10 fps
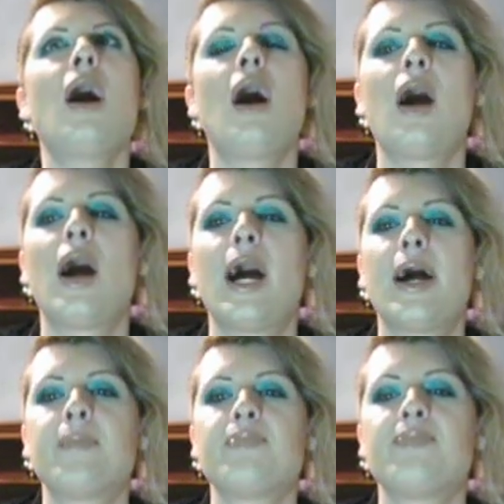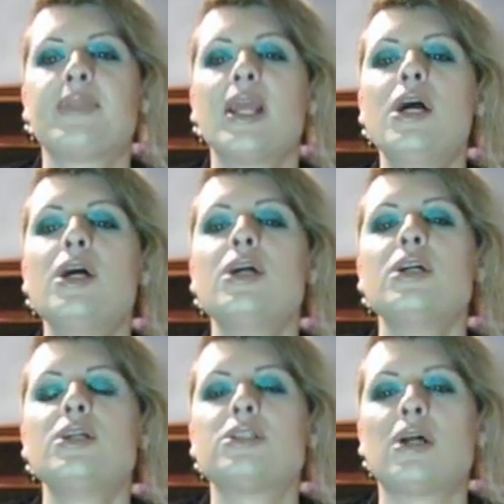Um
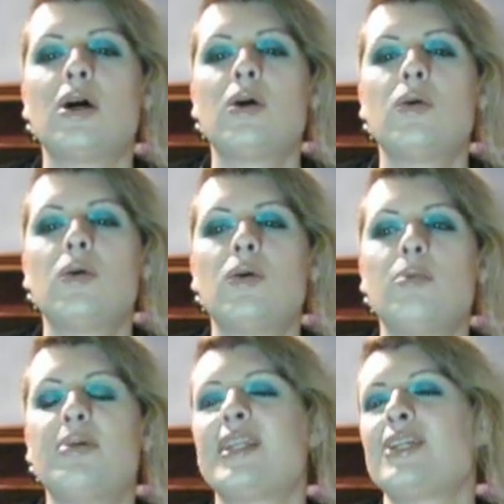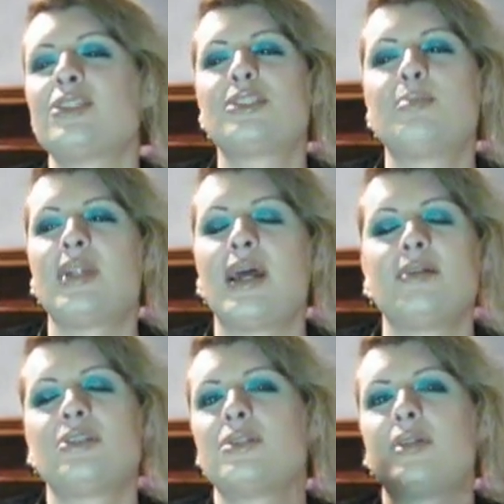so, but then just to
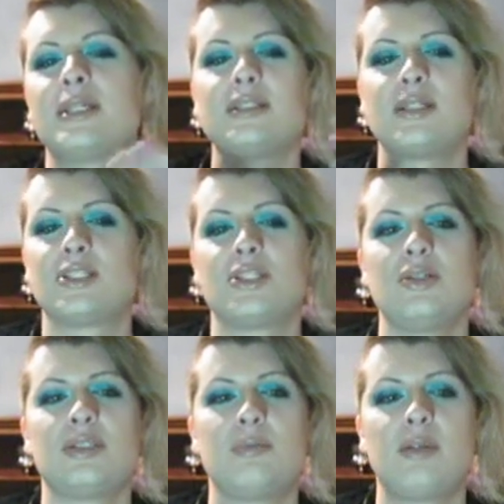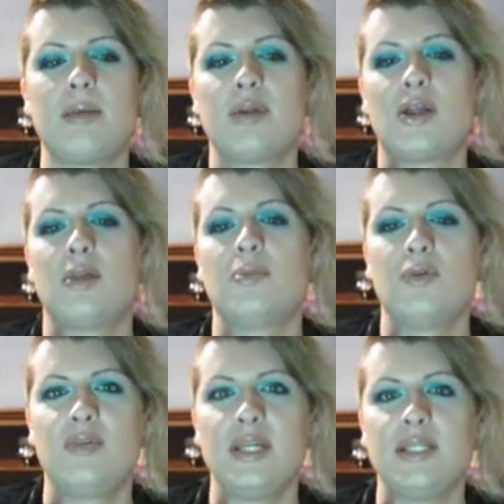blame, just his excuse to blame it on the
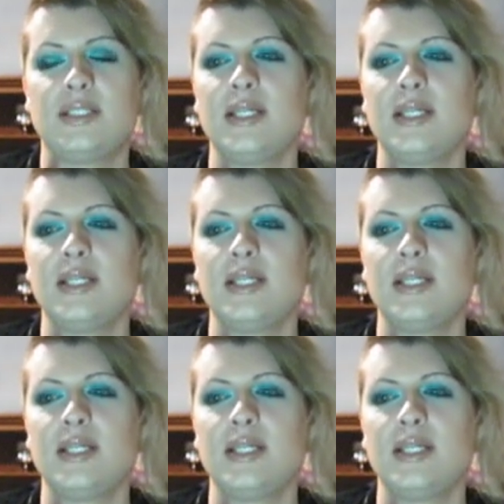movies.